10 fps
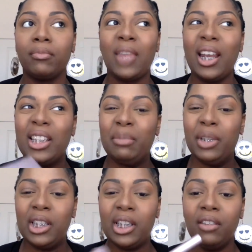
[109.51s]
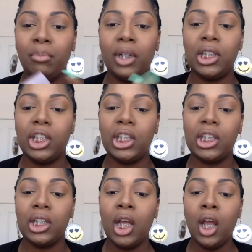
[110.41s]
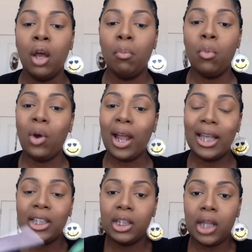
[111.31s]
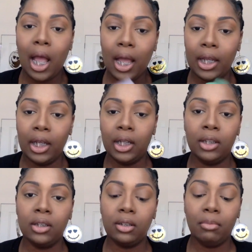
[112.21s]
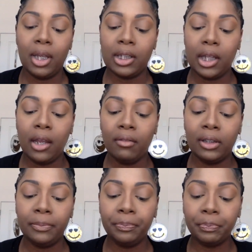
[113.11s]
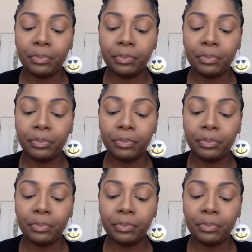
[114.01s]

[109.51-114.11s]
not expensive, but just more, it's just a high-end mascara.